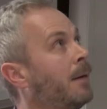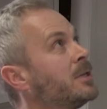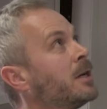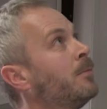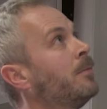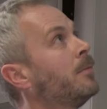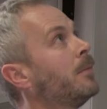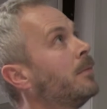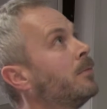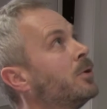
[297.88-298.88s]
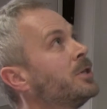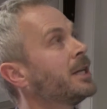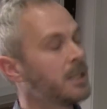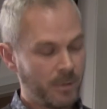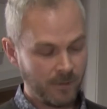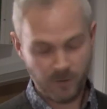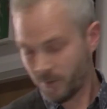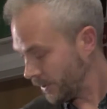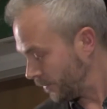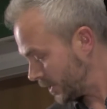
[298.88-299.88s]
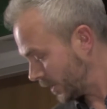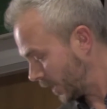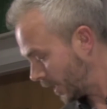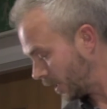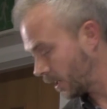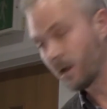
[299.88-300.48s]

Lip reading: Some projects I've been involved in recently